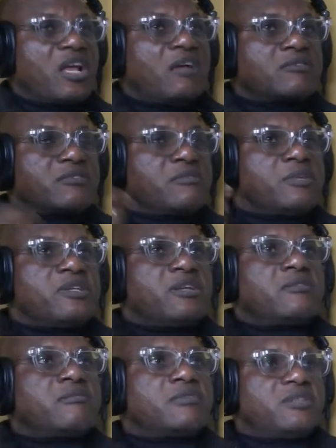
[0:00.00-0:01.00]
say, assuming
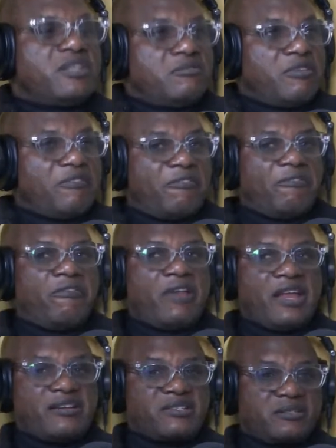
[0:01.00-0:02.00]
they normally
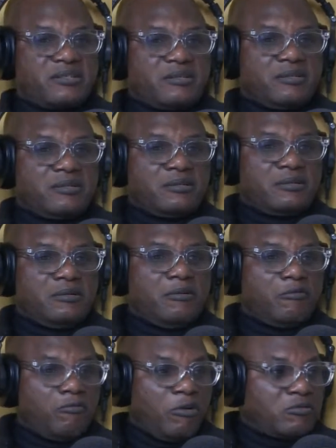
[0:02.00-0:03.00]
reflect
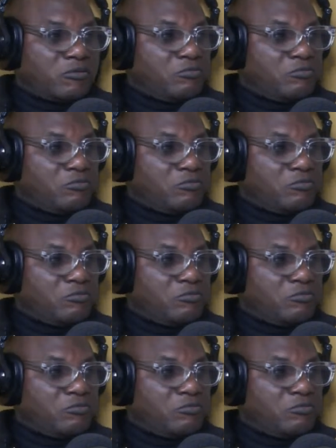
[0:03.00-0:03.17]
on what